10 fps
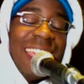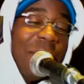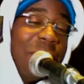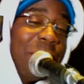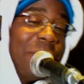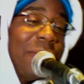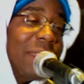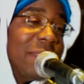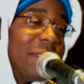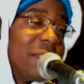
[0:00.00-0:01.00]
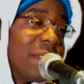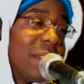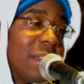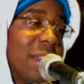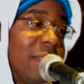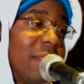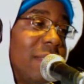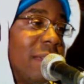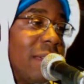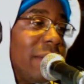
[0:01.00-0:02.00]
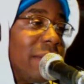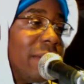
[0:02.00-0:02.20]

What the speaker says: But just looking at the